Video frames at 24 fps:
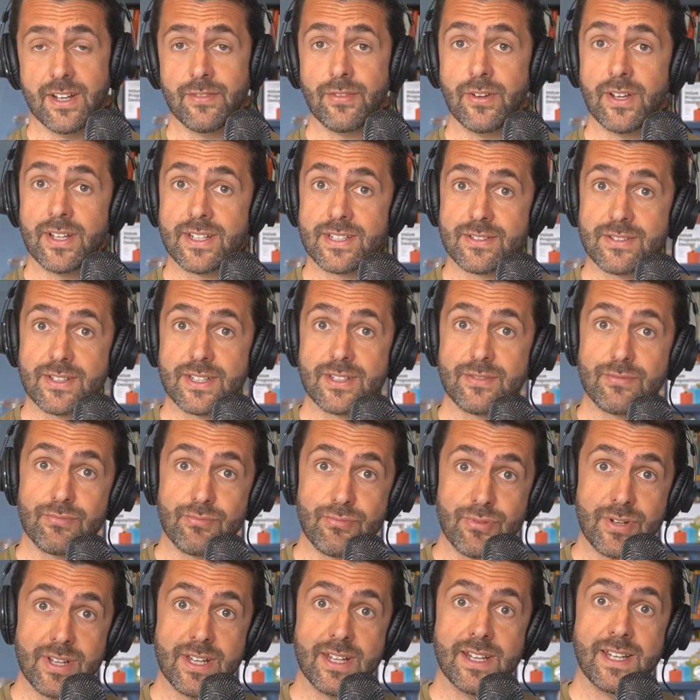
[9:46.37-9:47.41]
And I thought that's just
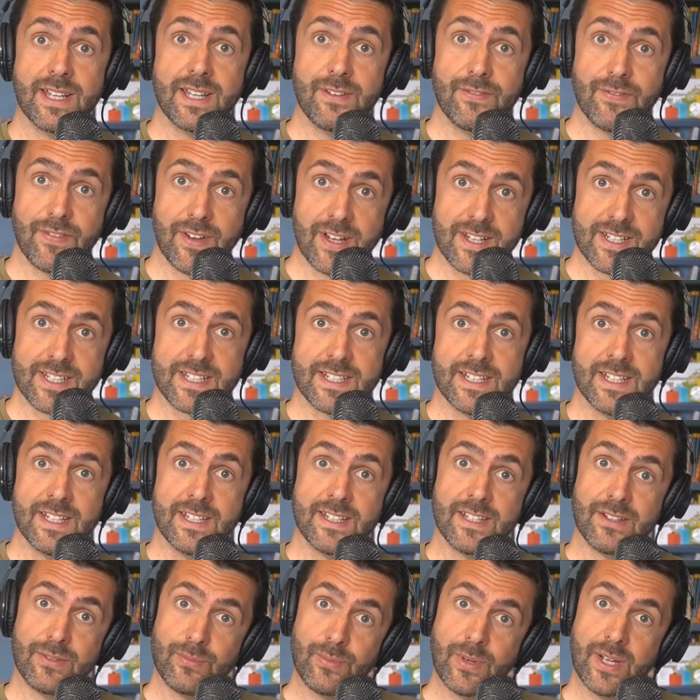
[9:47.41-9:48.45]
really
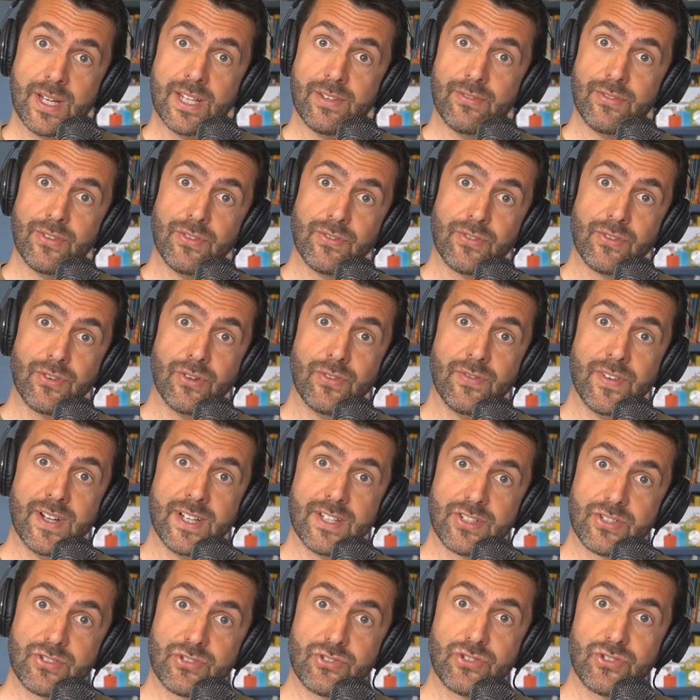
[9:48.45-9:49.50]
fascinating the way that you've got that